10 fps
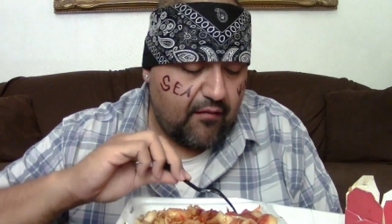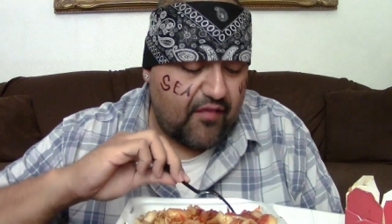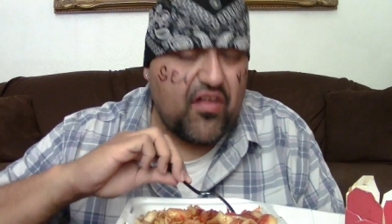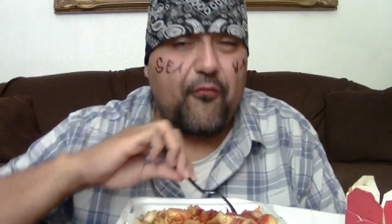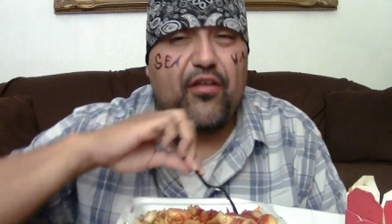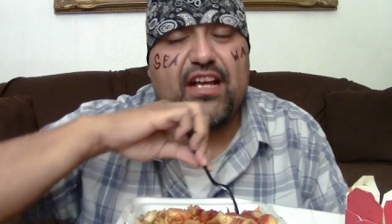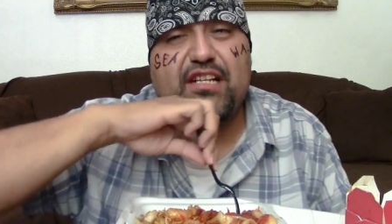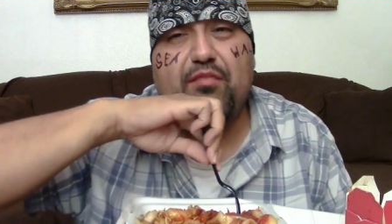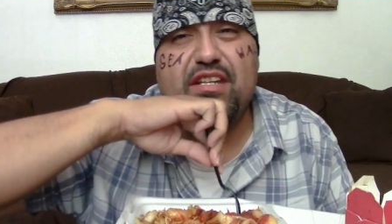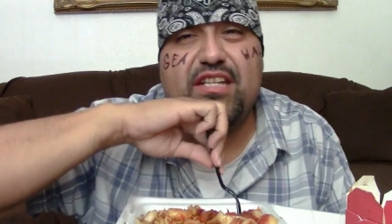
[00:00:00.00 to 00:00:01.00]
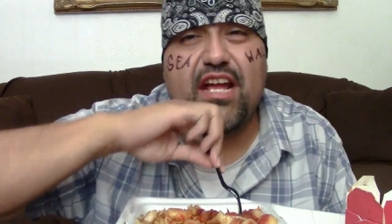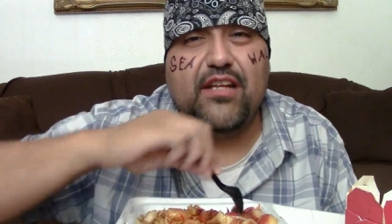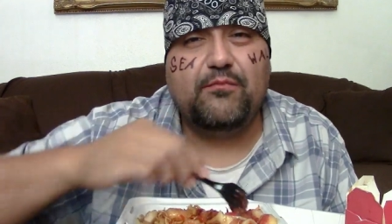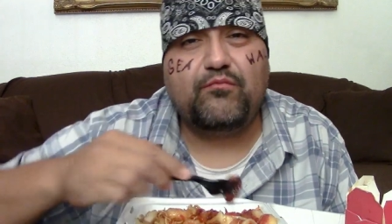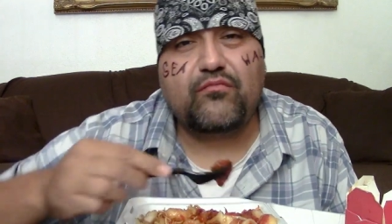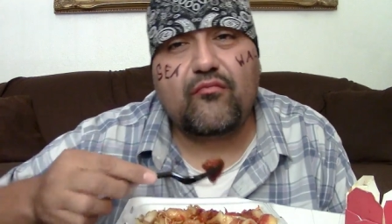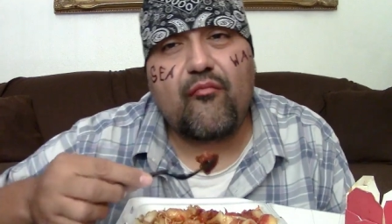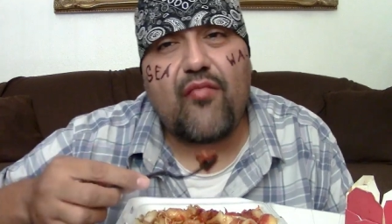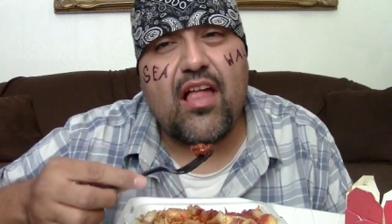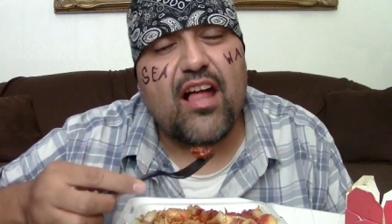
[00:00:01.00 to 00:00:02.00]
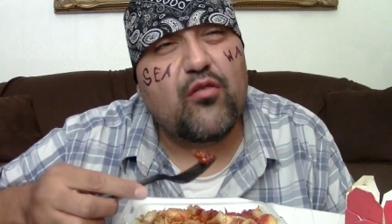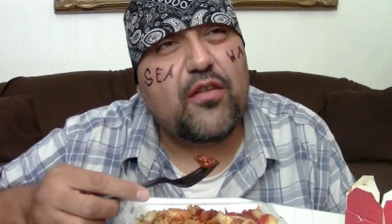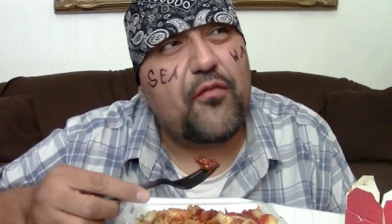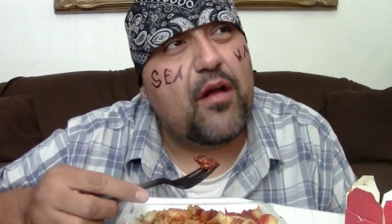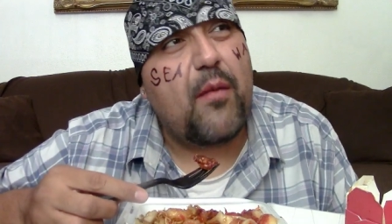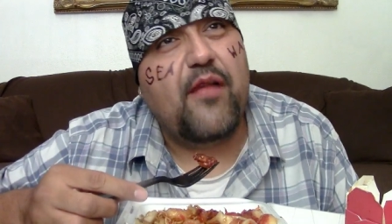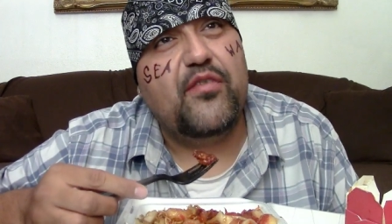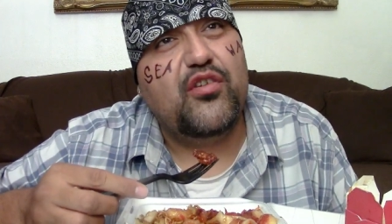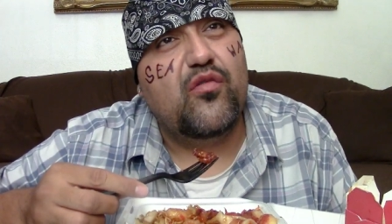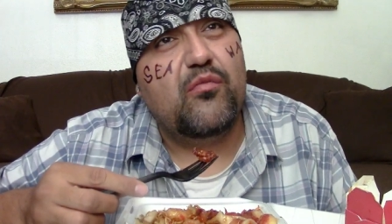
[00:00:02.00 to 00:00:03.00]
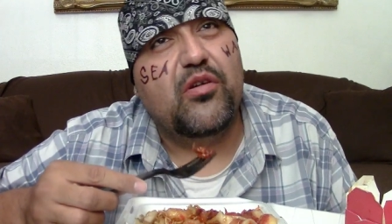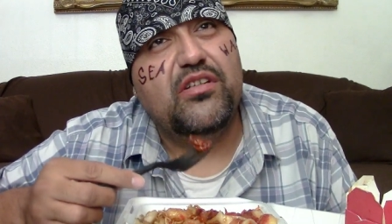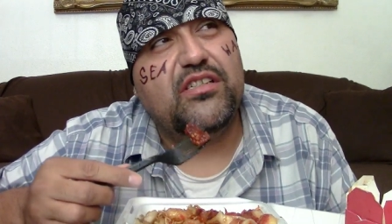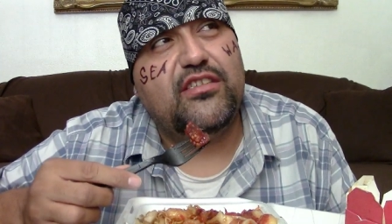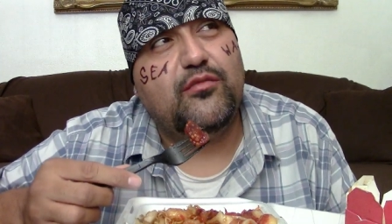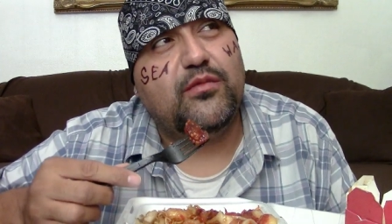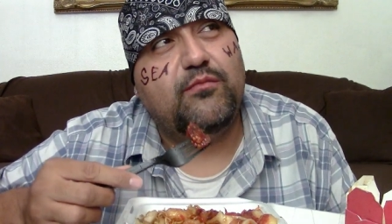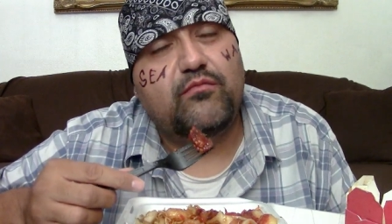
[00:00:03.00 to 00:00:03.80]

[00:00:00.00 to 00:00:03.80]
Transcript: I thought for like a split second, like, what the fuck am I even doing, bro? This is stupid.